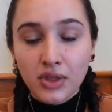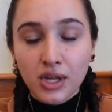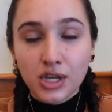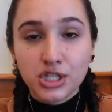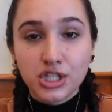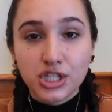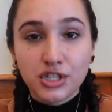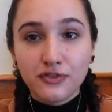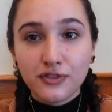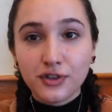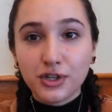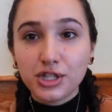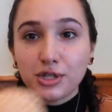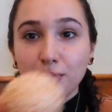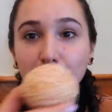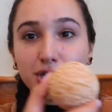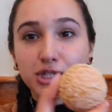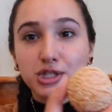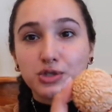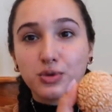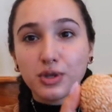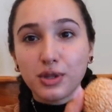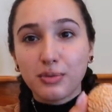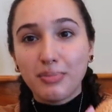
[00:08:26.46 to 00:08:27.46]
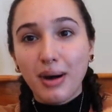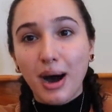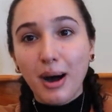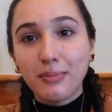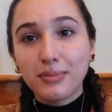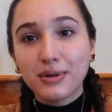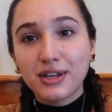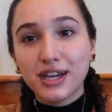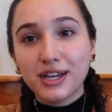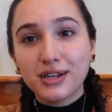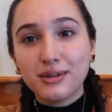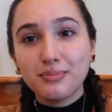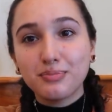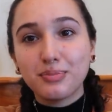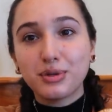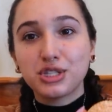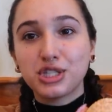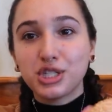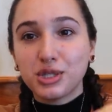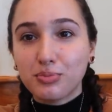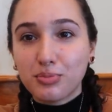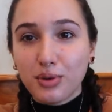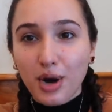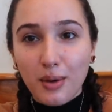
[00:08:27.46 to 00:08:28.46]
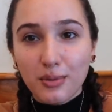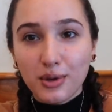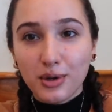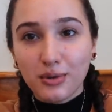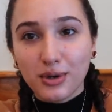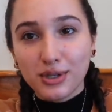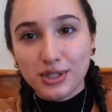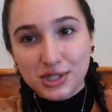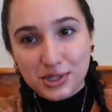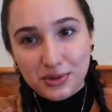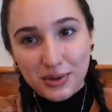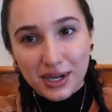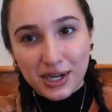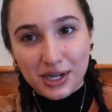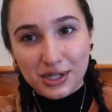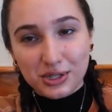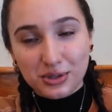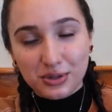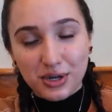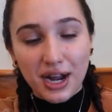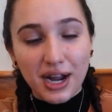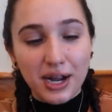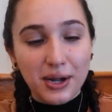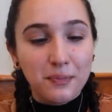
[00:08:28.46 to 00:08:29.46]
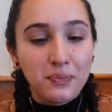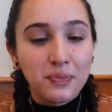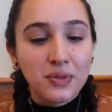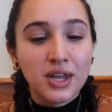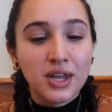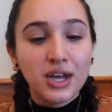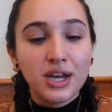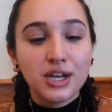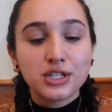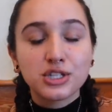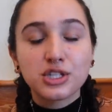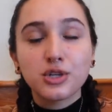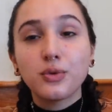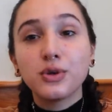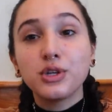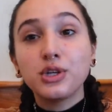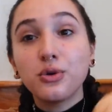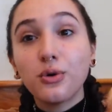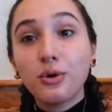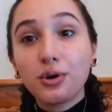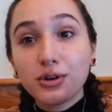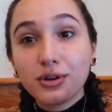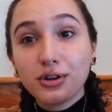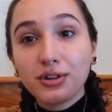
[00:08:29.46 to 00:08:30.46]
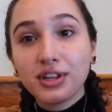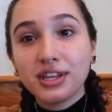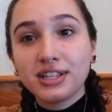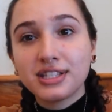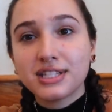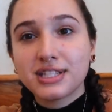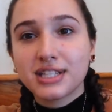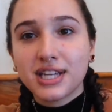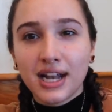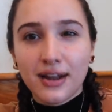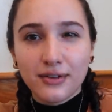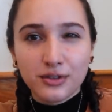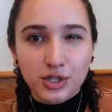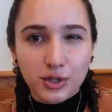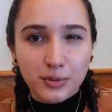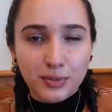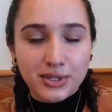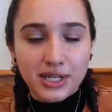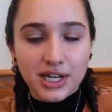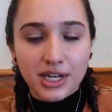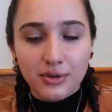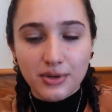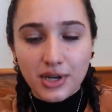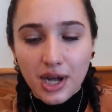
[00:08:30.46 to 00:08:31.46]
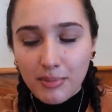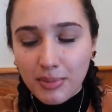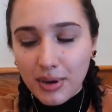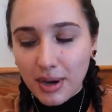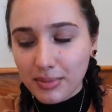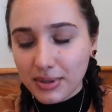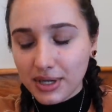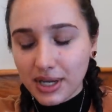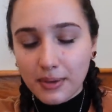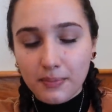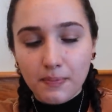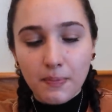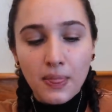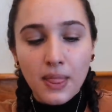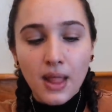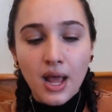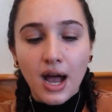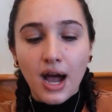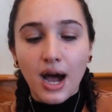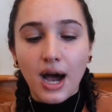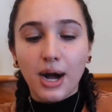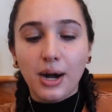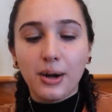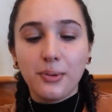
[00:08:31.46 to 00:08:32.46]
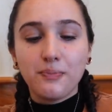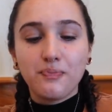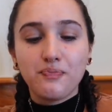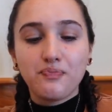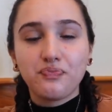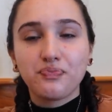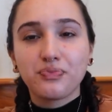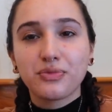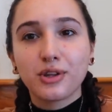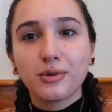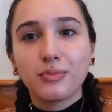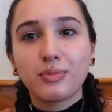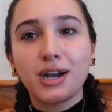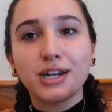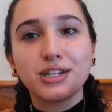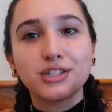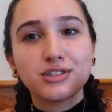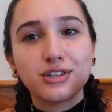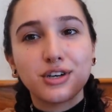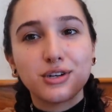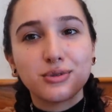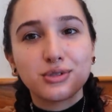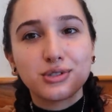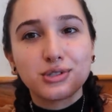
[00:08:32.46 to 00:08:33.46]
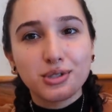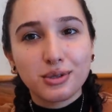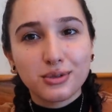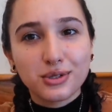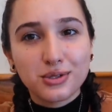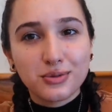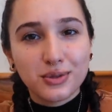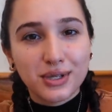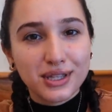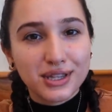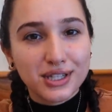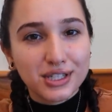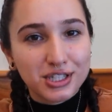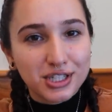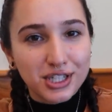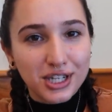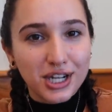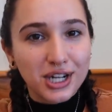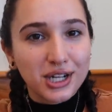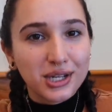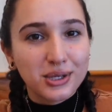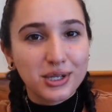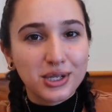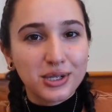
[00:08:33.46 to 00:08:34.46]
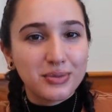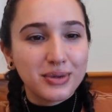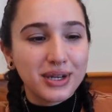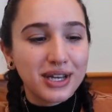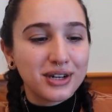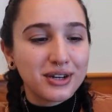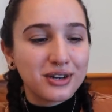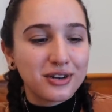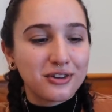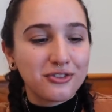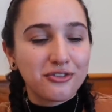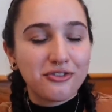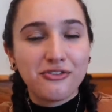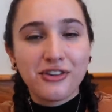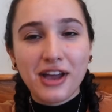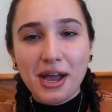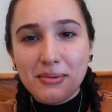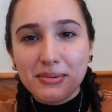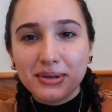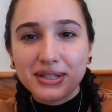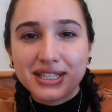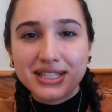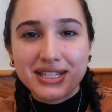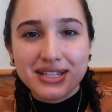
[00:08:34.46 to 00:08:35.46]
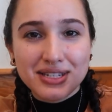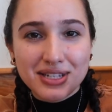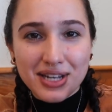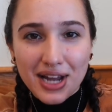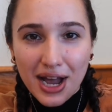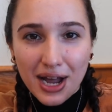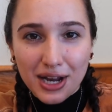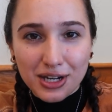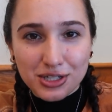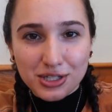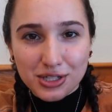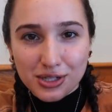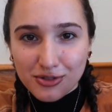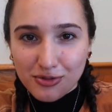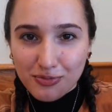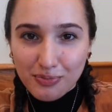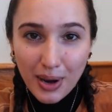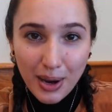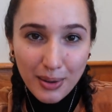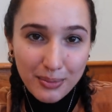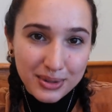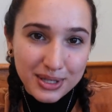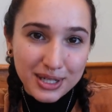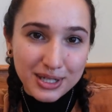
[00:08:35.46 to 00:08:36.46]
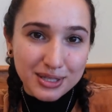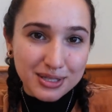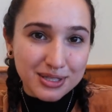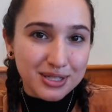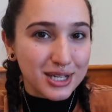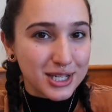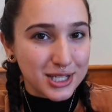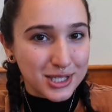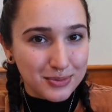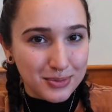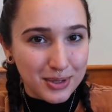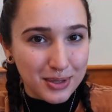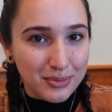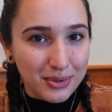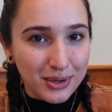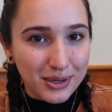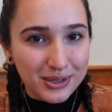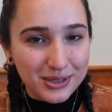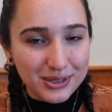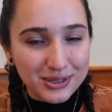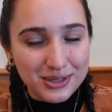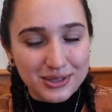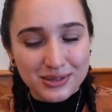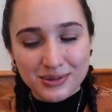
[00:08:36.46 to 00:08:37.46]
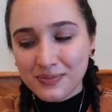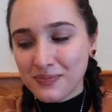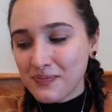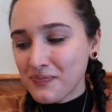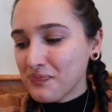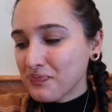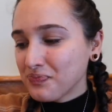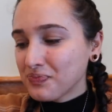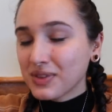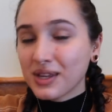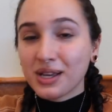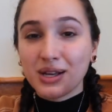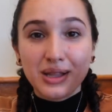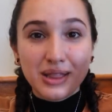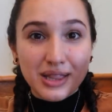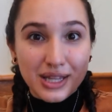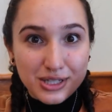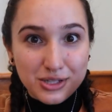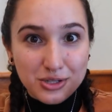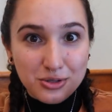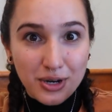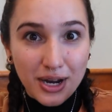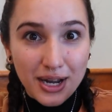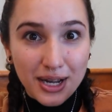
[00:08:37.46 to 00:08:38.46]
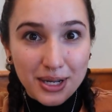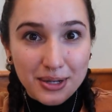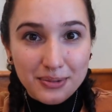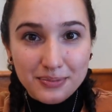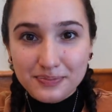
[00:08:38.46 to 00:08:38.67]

she filled a bunch with pumpkin, but she brought me one so I could try. So when you order these, it's gonna have sweet potato, not pumpkin. Um, but I just thought it was so sweet that she included me in her family stash of pumpkin sesame balls. Let's try it.